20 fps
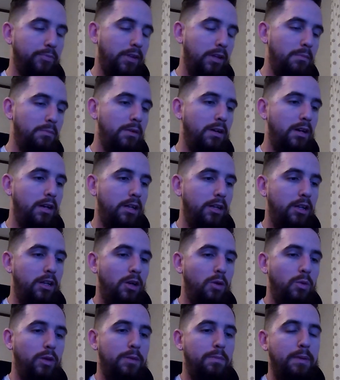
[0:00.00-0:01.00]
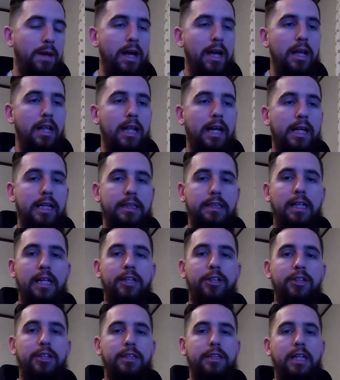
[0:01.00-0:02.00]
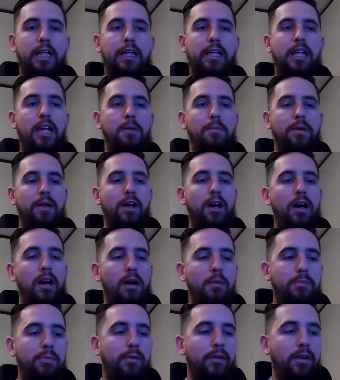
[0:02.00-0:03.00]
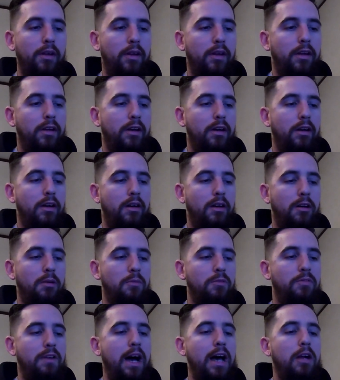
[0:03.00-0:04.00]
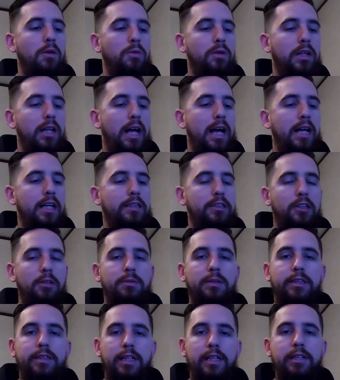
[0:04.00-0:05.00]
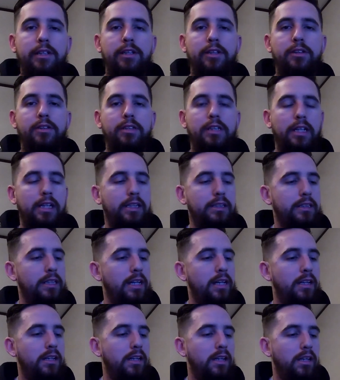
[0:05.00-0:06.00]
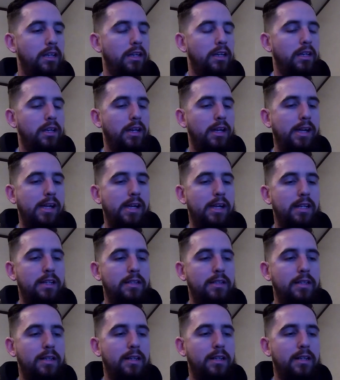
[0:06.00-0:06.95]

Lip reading: But with paint, like I said, you just got to keep it up. Vinyl will last up to 10 years, like I said, and